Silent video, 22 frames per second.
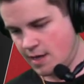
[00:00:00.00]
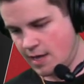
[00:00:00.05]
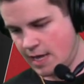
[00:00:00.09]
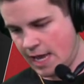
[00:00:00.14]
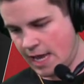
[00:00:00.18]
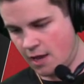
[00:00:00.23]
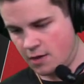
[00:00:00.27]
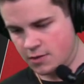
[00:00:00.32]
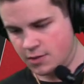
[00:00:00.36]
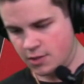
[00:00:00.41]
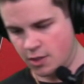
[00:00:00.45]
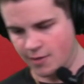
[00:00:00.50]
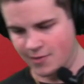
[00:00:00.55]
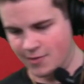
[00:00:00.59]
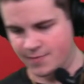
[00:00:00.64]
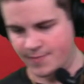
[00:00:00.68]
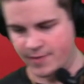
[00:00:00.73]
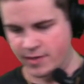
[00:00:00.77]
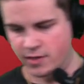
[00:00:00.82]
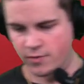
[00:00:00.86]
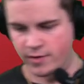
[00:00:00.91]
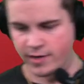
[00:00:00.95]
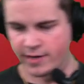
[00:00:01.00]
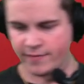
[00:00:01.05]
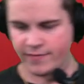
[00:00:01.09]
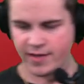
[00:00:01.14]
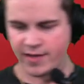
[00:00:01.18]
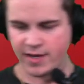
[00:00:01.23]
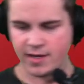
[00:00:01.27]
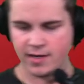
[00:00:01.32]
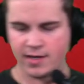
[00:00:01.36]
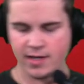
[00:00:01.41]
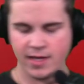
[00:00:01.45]
How's Irv Smith going to
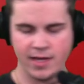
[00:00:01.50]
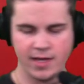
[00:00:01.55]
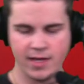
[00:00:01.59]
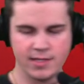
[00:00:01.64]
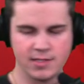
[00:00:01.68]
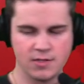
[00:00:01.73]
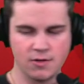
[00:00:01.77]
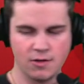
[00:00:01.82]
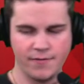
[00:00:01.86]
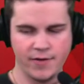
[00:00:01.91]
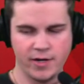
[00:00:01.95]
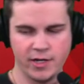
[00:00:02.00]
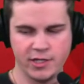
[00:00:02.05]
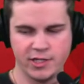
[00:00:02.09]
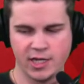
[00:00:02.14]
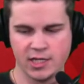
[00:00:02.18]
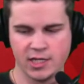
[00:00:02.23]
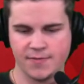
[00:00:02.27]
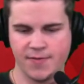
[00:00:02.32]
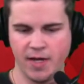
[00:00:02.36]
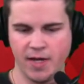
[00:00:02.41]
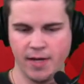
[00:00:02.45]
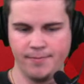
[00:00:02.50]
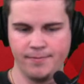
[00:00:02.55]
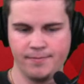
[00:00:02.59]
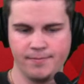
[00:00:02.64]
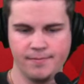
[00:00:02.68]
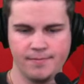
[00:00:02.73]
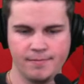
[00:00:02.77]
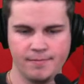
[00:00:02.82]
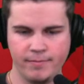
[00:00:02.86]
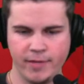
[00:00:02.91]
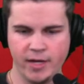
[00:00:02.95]
fit in? He is going to fit in just fine.
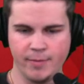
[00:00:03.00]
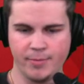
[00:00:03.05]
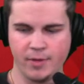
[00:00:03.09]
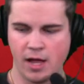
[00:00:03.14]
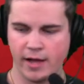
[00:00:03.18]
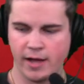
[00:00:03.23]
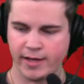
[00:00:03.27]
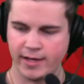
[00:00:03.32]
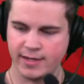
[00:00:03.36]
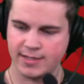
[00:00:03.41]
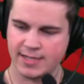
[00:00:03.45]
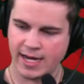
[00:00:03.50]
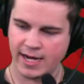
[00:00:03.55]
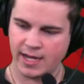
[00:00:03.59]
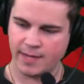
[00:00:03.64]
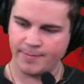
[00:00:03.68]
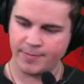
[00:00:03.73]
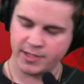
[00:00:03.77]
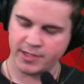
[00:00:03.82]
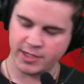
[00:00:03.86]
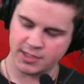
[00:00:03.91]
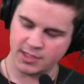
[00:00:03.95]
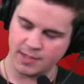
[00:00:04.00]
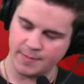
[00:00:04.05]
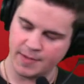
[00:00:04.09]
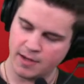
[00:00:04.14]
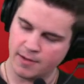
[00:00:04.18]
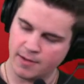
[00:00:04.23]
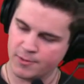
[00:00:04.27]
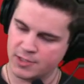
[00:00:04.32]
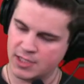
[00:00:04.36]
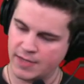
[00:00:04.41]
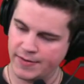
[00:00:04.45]
Be a blocking tight end, potentially be
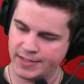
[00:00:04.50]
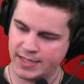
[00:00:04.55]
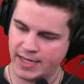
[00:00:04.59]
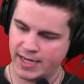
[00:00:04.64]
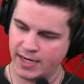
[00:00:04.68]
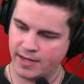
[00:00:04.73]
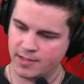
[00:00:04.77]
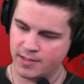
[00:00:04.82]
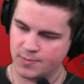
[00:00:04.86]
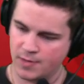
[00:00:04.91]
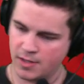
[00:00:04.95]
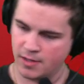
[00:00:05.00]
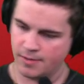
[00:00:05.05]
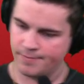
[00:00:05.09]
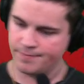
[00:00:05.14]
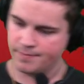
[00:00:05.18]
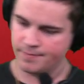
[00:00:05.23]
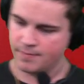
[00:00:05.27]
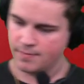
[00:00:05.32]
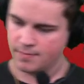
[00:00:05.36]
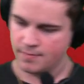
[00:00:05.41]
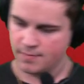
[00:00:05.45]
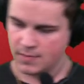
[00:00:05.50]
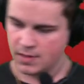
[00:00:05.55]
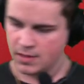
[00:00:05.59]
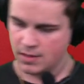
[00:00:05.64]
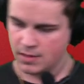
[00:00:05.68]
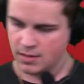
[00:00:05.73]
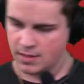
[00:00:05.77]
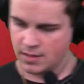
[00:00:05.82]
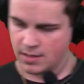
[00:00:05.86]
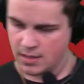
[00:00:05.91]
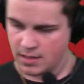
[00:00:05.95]
a receiving tight end as well.
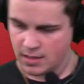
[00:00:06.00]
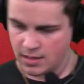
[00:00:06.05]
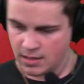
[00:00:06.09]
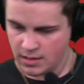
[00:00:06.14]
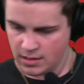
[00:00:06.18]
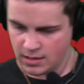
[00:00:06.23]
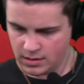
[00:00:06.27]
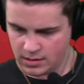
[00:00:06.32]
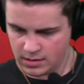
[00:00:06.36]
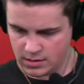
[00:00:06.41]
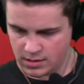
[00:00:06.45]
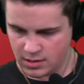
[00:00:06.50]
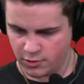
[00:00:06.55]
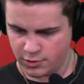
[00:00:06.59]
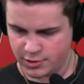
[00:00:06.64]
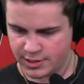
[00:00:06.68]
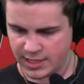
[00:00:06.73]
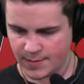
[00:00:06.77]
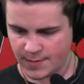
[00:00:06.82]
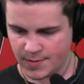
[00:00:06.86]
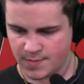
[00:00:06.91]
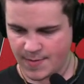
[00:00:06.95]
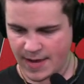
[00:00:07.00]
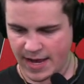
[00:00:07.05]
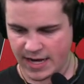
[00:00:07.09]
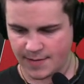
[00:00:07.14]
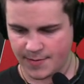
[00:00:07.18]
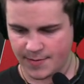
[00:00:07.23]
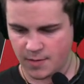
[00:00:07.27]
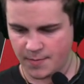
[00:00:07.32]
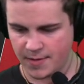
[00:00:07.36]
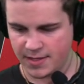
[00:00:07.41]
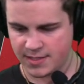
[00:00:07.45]
Who would you take as
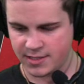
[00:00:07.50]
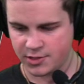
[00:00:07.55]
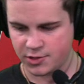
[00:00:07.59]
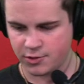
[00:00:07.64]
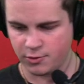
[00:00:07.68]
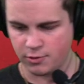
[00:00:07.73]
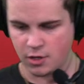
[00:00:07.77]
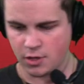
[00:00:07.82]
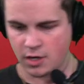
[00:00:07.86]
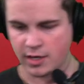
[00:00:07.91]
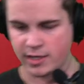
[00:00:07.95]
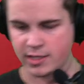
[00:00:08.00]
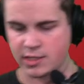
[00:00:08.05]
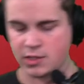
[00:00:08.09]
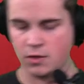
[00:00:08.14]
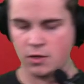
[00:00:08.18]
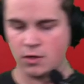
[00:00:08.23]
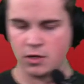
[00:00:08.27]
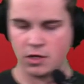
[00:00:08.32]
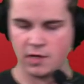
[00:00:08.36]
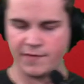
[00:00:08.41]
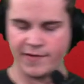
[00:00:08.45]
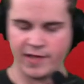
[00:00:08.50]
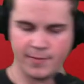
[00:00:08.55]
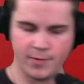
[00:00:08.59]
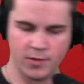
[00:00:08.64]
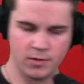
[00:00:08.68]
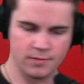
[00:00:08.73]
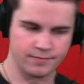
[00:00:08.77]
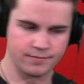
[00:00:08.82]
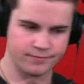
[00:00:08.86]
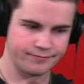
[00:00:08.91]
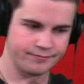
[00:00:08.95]
backup QB since Drew Locke is no longer
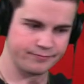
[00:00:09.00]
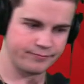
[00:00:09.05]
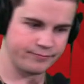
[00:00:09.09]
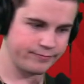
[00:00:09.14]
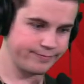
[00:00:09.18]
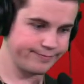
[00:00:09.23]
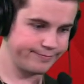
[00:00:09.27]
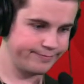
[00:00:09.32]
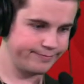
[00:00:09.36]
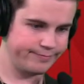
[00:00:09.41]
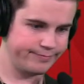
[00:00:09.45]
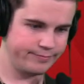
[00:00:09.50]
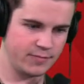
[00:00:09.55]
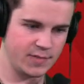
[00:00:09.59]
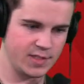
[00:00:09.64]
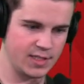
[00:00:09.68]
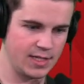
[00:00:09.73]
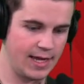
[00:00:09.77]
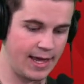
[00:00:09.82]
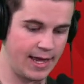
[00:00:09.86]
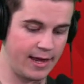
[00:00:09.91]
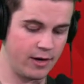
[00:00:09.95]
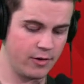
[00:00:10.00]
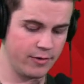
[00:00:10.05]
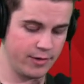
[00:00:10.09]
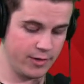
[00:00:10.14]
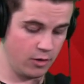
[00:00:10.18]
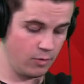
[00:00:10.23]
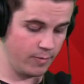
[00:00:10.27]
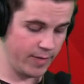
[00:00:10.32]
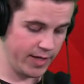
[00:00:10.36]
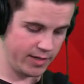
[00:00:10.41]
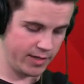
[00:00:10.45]
available? I don't
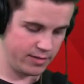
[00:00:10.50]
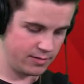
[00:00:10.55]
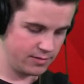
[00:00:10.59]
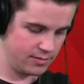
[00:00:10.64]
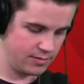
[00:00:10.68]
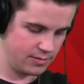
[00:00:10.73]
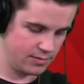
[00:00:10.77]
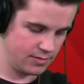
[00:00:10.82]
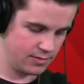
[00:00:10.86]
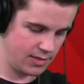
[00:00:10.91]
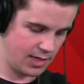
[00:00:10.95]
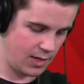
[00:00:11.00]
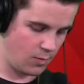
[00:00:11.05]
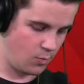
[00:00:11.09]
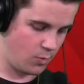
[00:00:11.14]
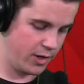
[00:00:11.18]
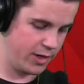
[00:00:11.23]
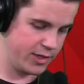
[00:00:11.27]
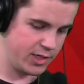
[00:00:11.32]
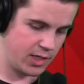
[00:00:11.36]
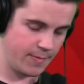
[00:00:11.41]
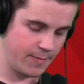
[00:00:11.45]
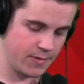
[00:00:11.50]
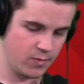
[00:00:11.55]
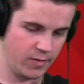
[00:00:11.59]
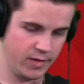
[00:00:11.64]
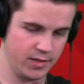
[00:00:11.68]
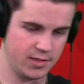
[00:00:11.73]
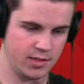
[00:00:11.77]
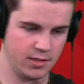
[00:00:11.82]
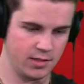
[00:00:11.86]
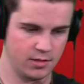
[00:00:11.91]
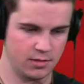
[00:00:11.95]
know, man. I wanted Jameis
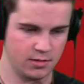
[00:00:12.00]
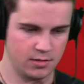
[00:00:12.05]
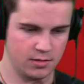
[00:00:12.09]
Winston.